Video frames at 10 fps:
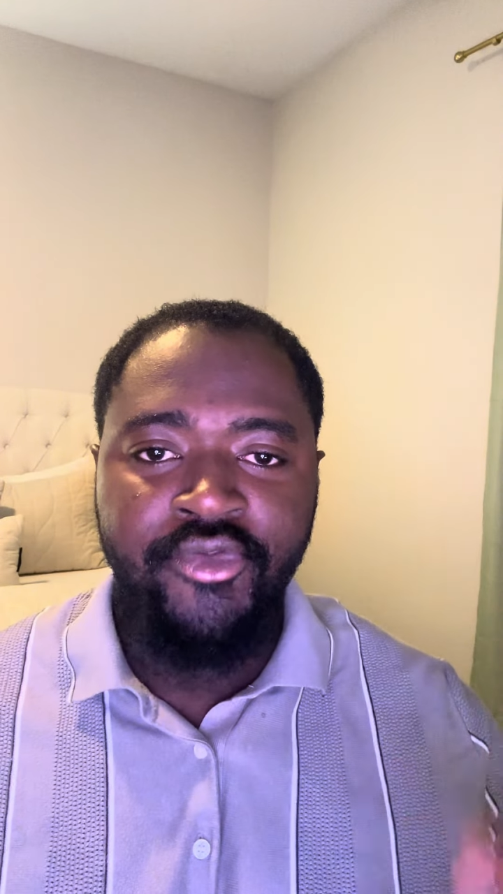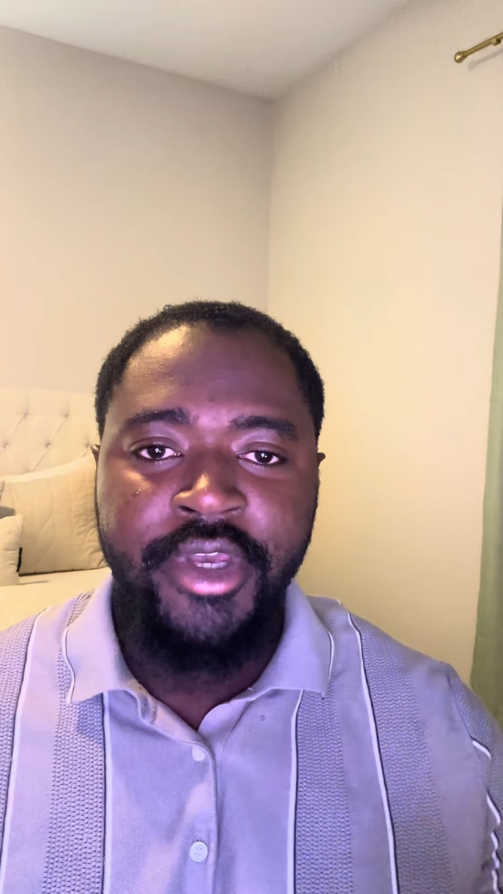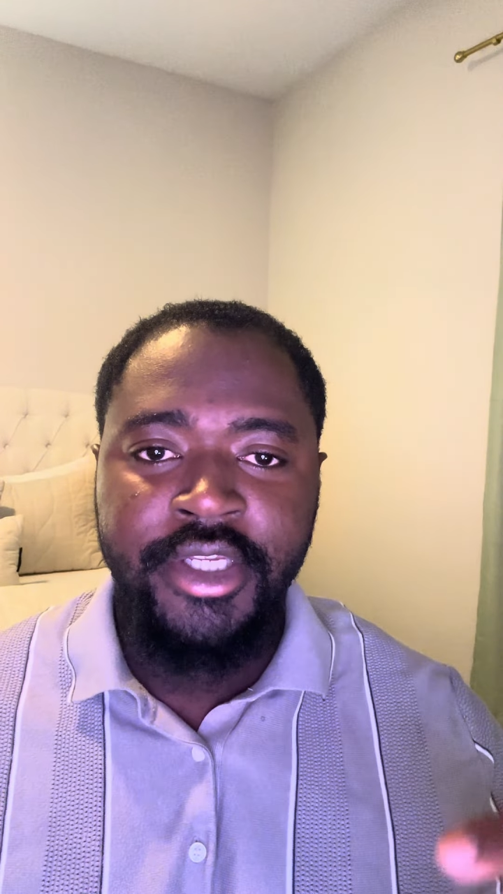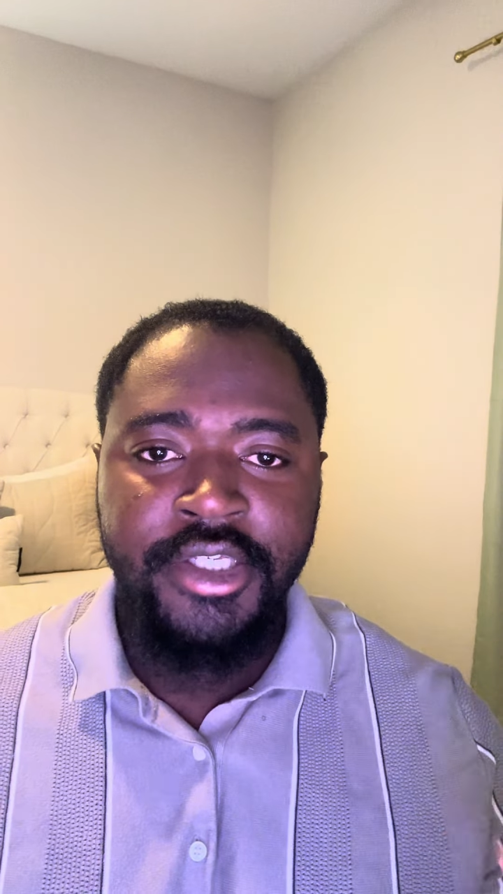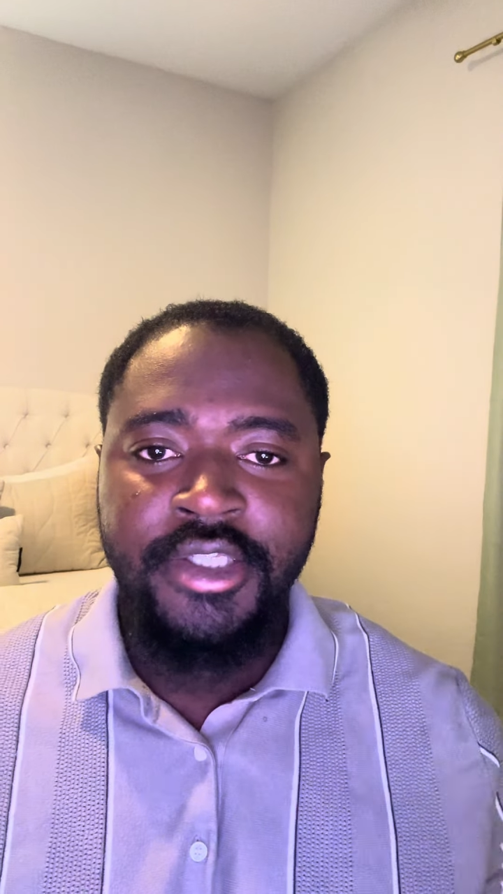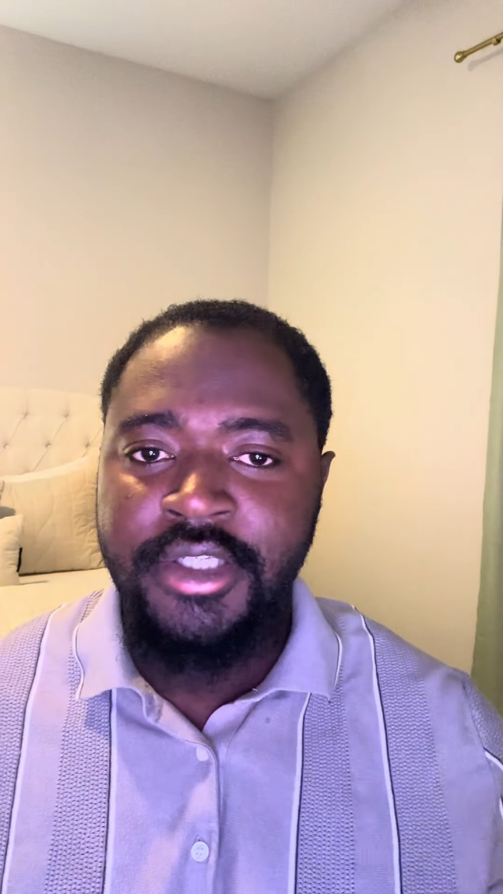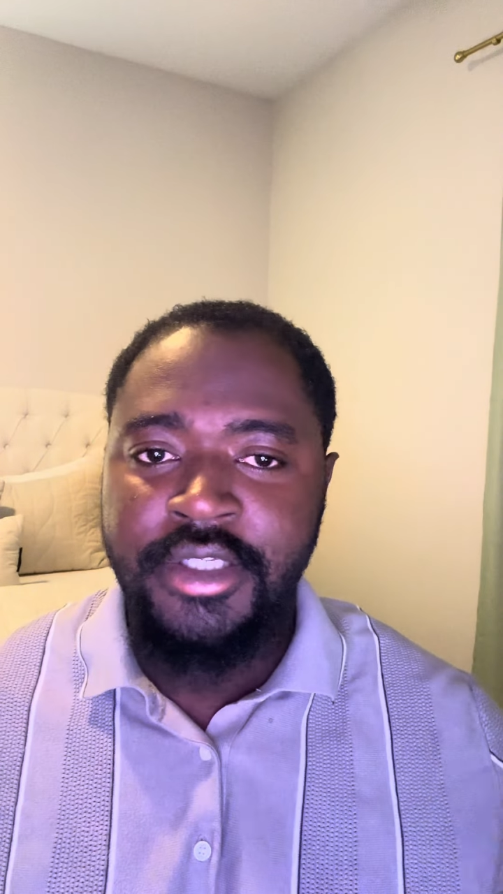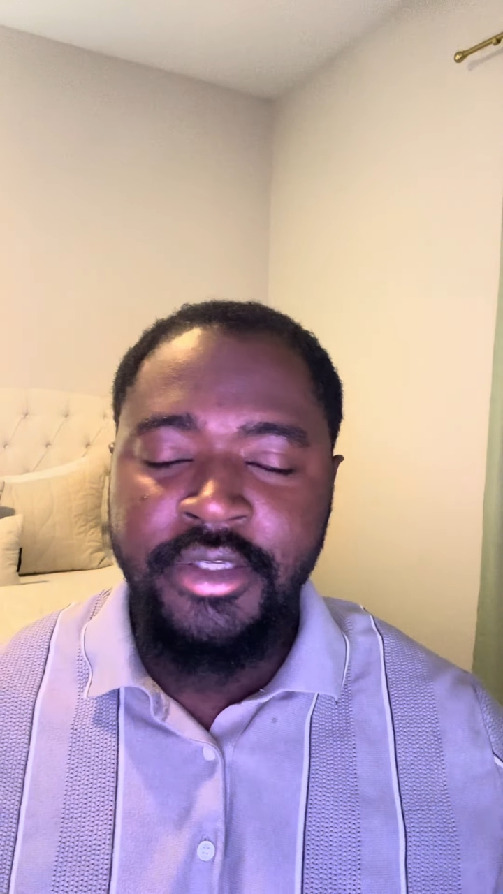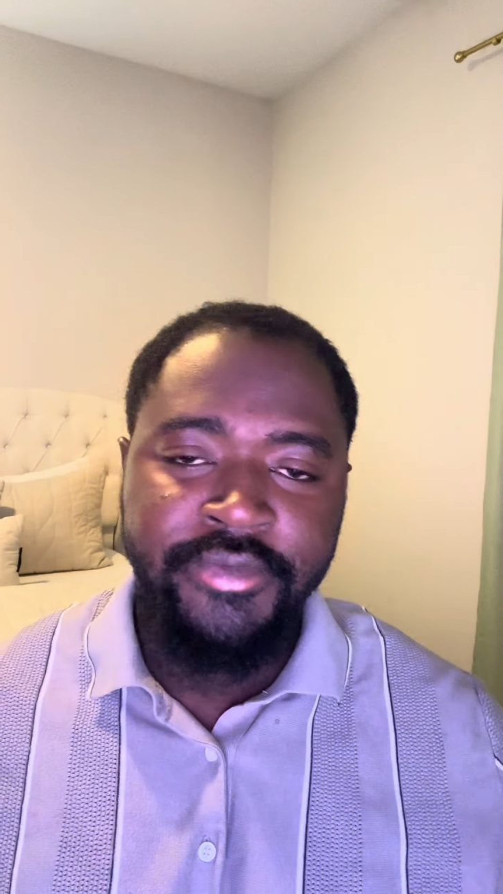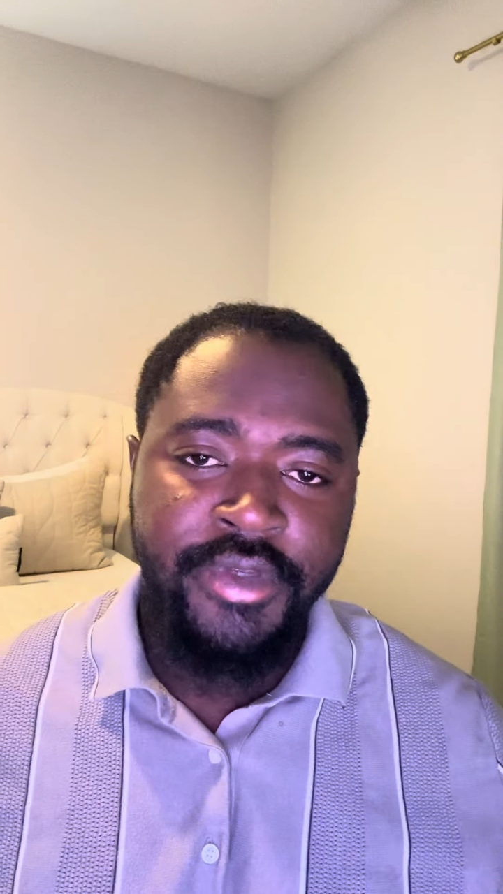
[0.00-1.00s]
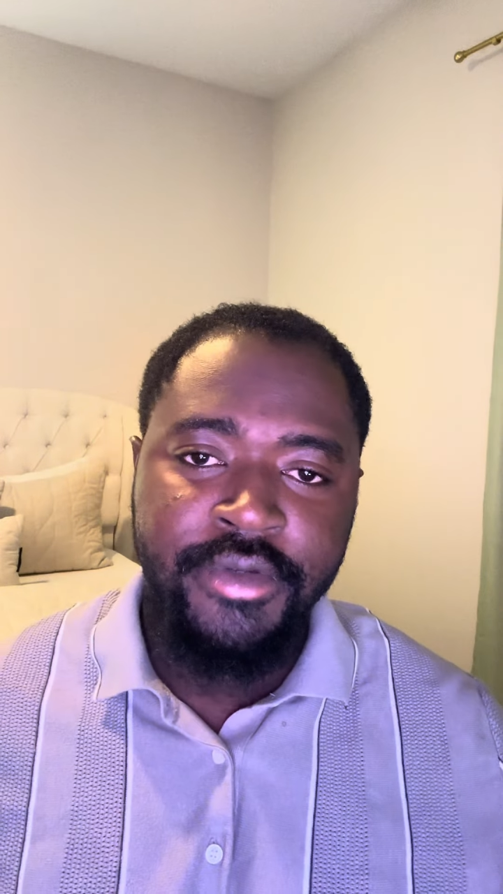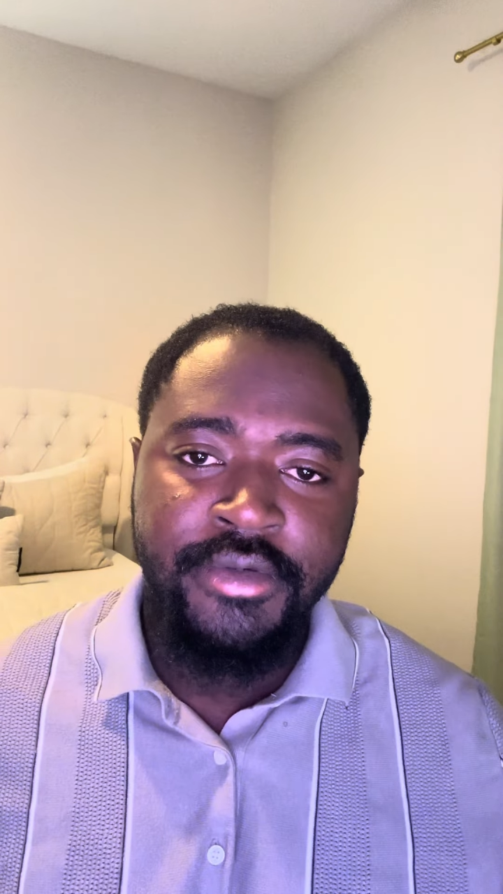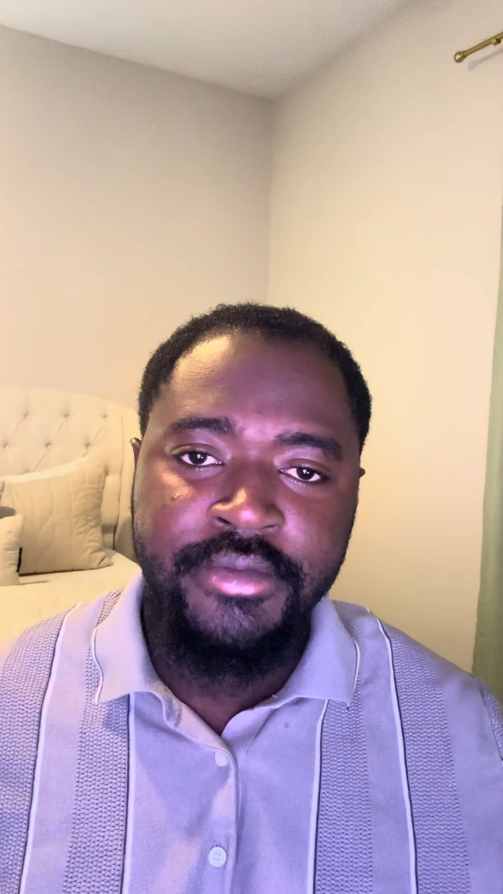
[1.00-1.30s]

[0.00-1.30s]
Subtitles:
re-edit the video.